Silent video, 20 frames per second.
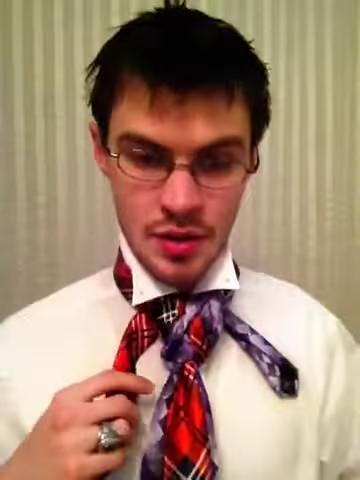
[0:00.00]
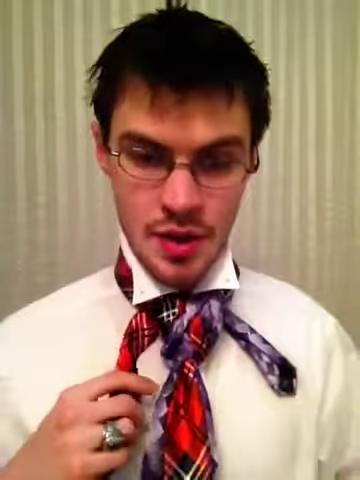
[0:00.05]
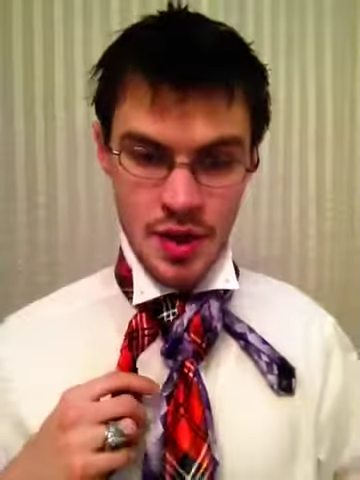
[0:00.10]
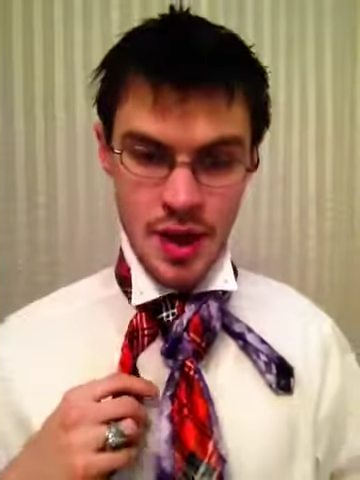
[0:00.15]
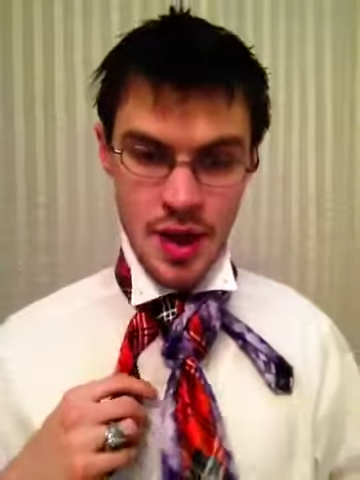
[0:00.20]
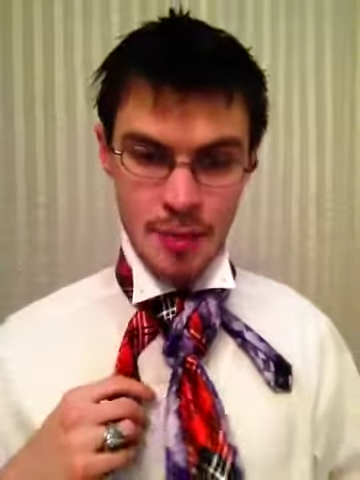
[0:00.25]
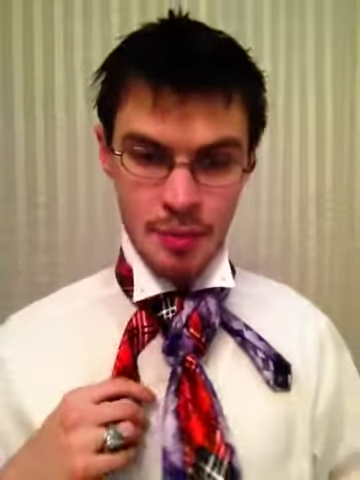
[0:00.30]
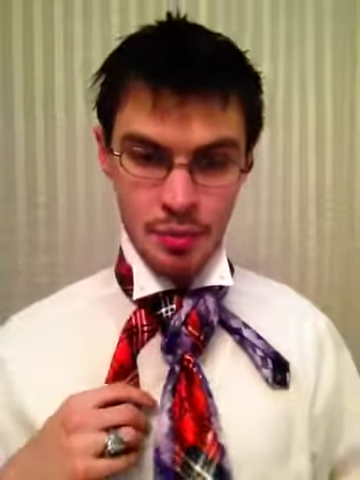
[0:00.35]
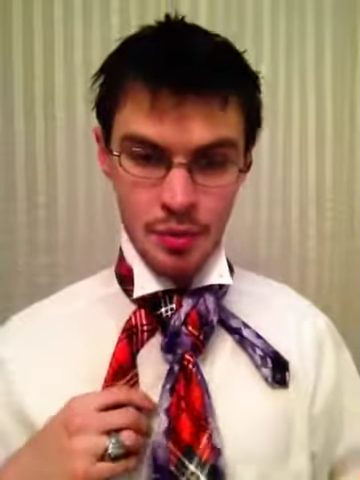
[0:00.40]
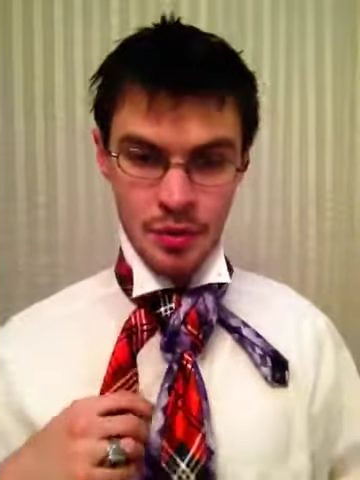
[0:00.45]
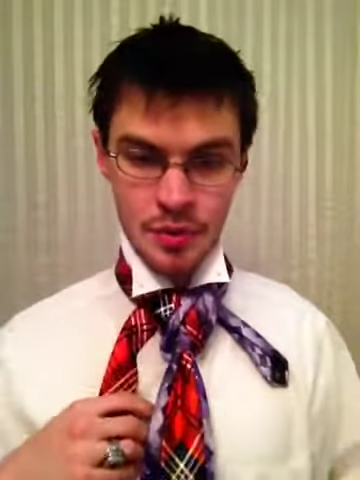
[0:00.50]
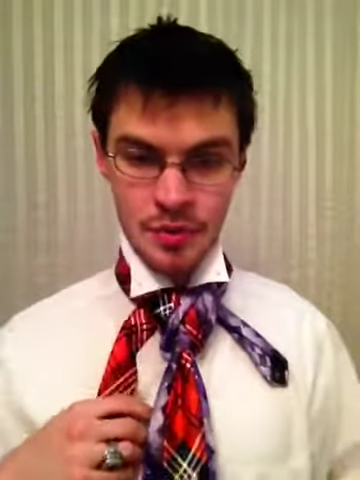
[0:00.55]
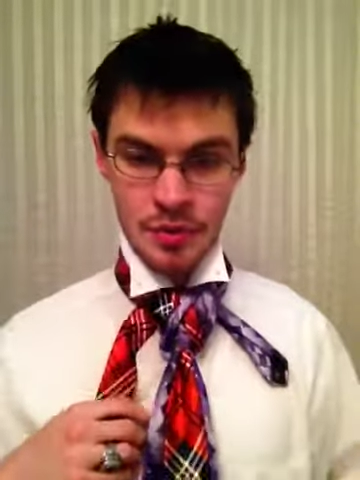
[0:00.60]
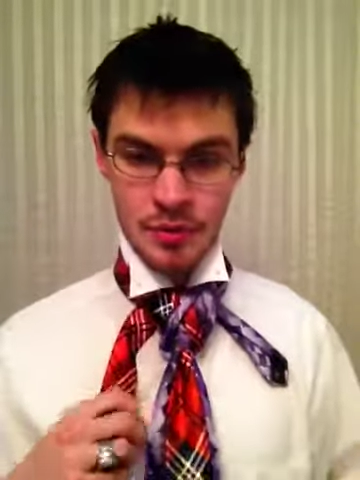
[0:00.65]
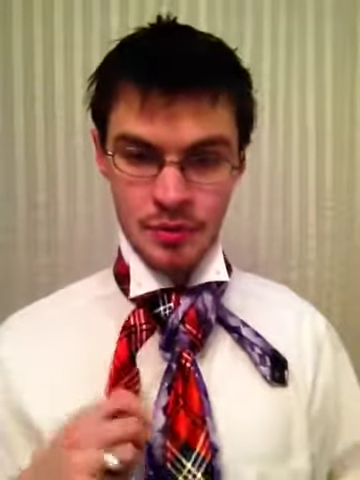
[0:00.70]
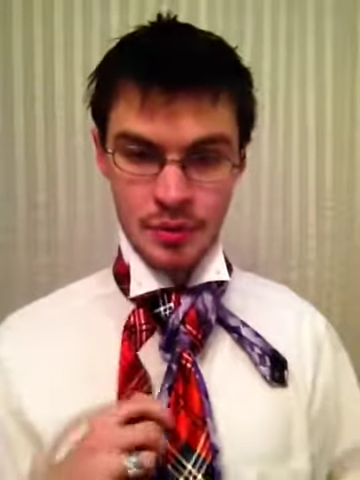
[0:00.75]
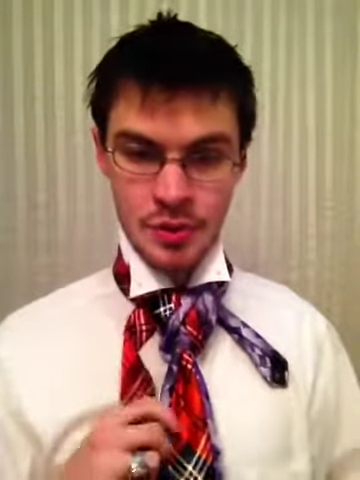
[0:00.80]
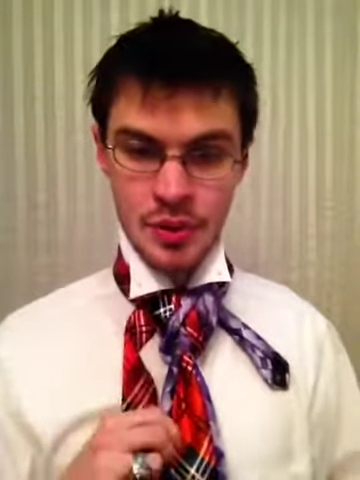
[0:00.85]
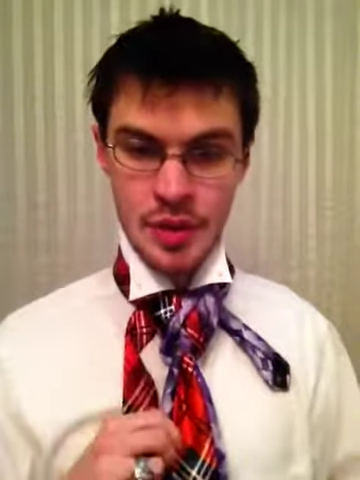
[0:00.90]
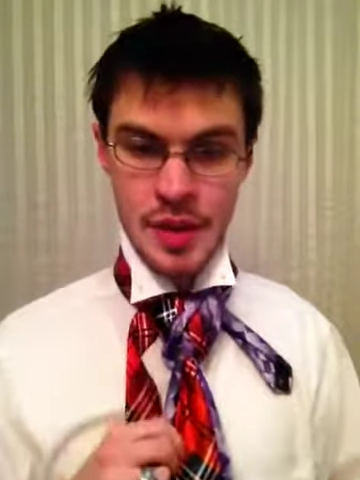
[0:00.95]
top one.
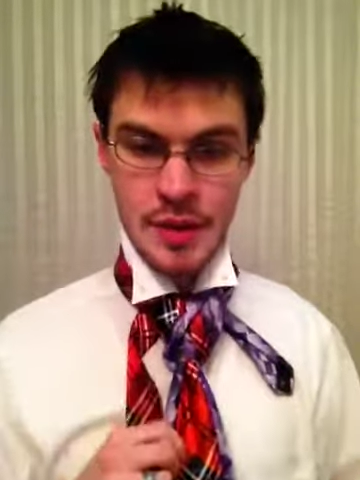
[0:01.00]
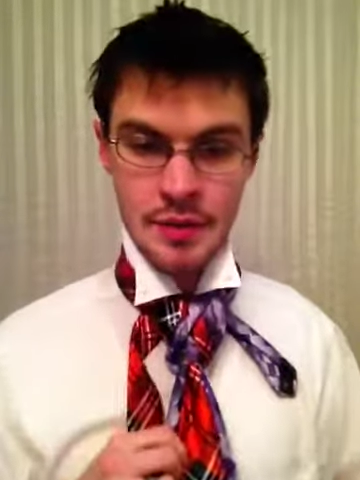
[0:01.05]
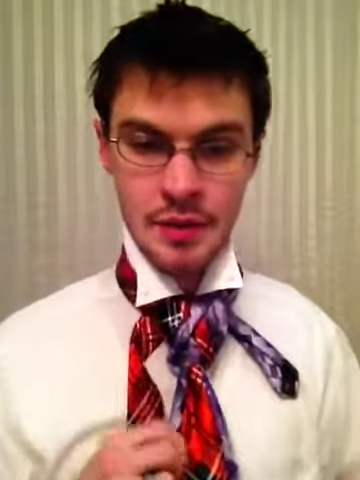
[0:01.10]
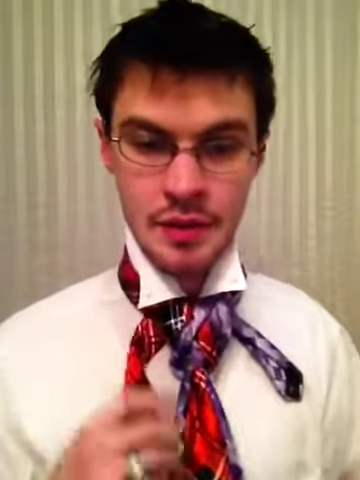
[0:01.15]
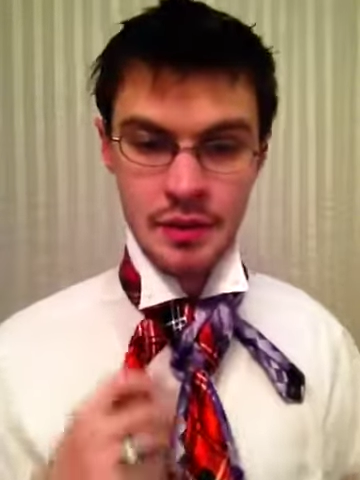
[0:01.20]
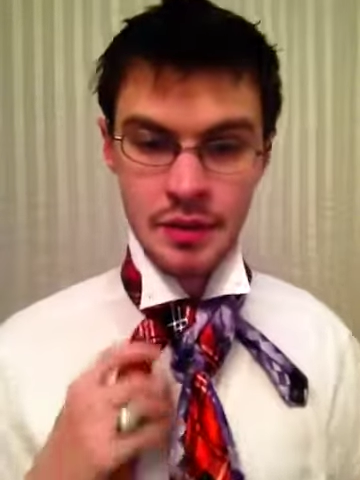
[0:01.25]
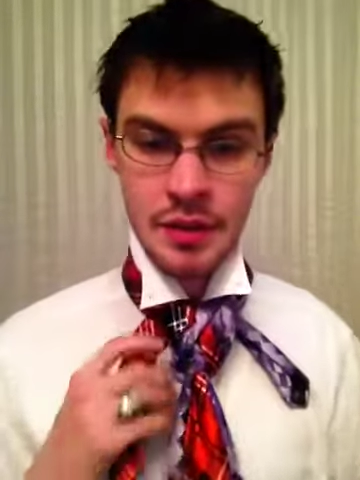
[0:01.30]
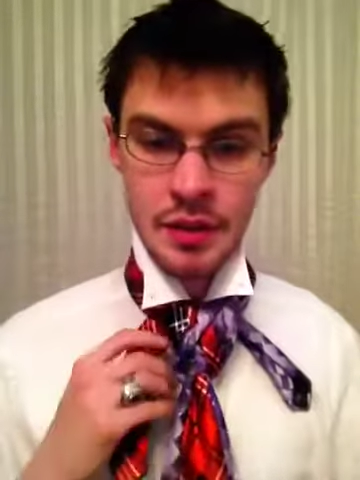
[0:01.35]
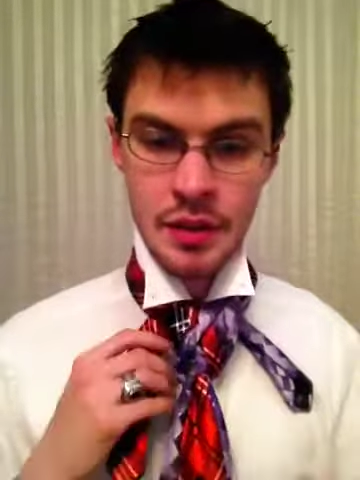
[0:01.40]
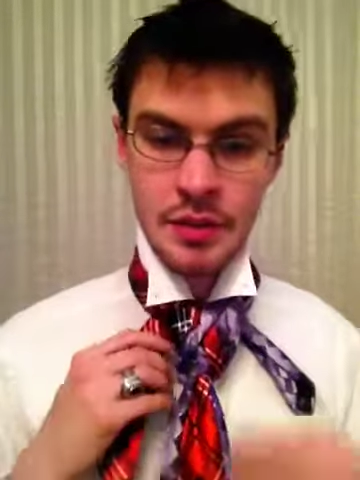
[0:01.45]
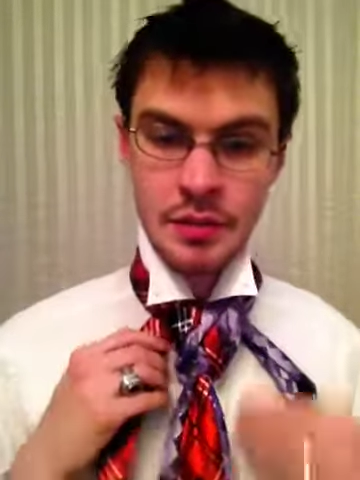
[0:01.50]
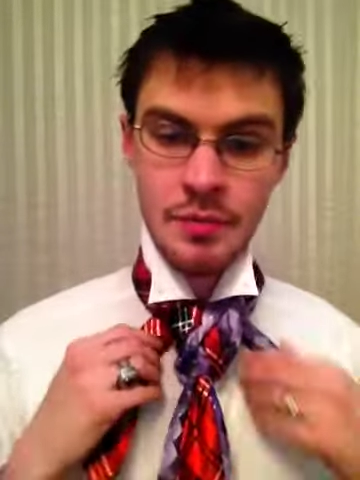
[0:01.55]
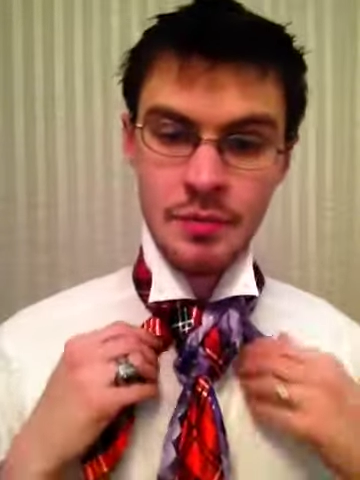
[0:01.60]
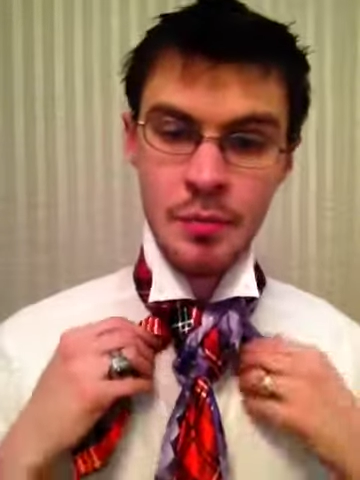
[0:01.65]
We still have uh,